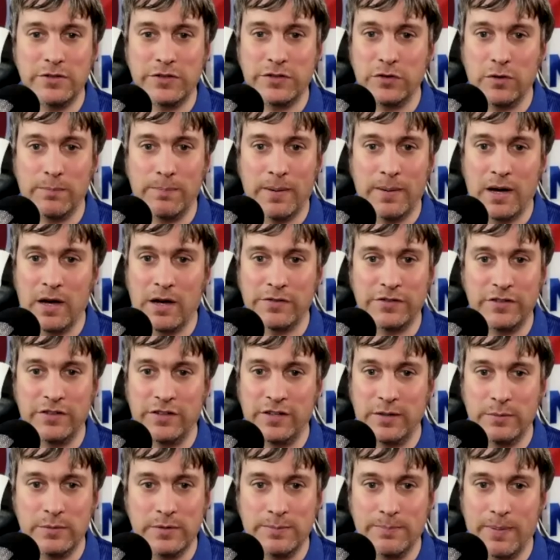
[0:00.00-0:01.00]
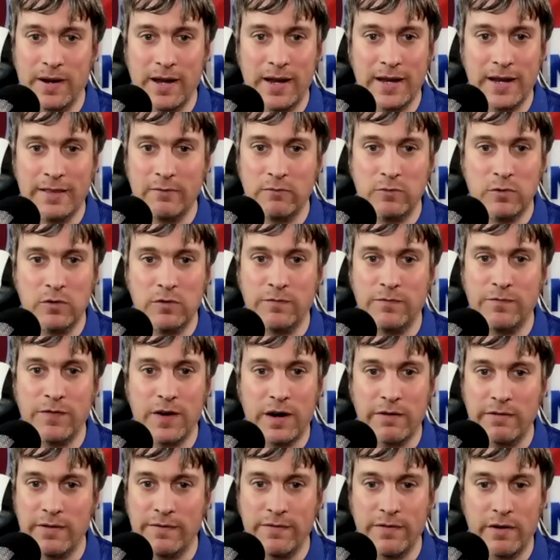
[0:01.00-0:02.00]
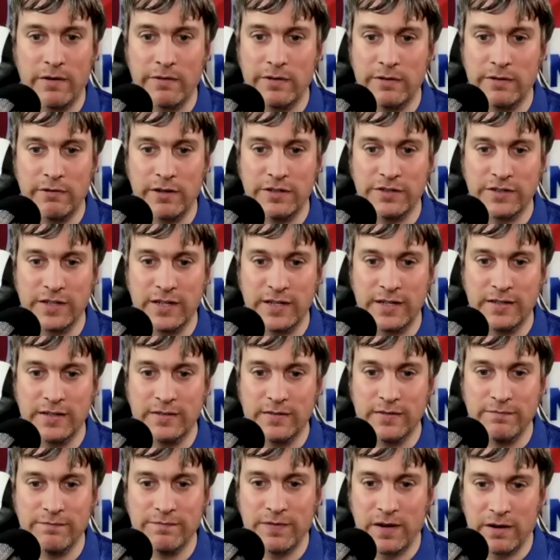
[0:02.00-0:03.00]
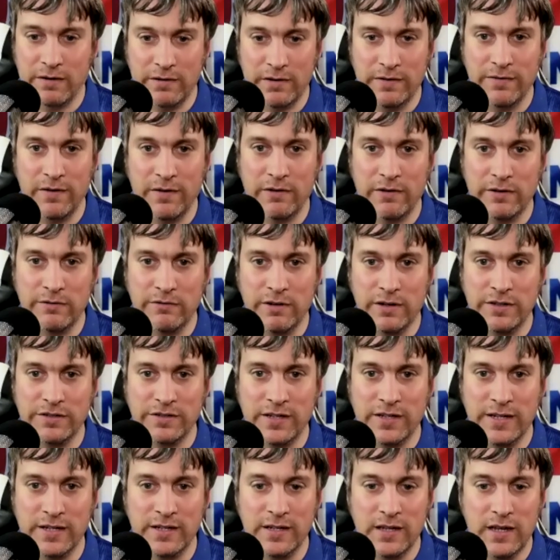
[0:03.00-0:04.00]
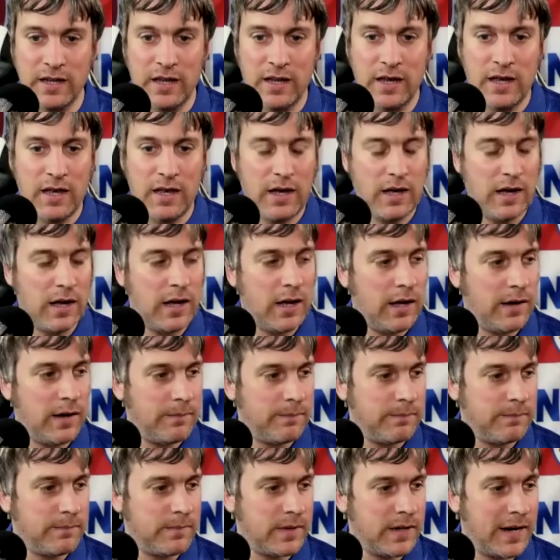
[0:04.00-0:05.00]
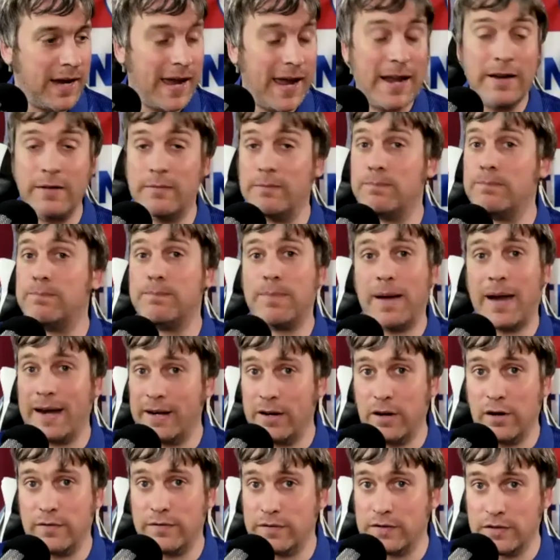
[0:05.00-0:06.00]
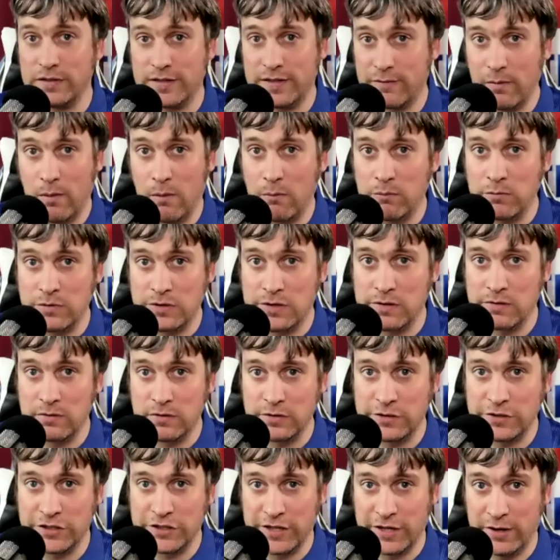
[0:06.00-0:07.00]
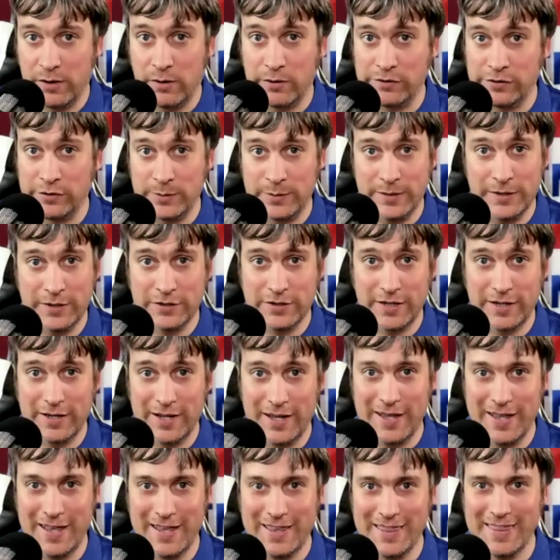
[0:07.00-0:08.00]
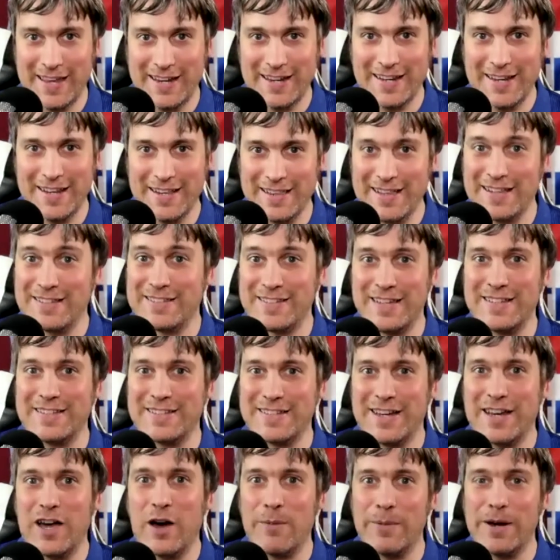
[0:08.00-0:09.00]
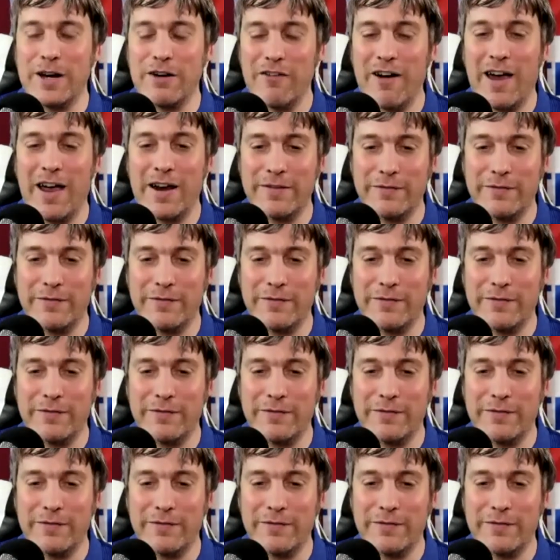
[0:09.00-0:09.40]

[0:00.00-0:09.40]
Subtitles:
passes he was playing were very, very risky, very, very risky. Again, paid off because everyone was shit hot to it, because it's a common ground of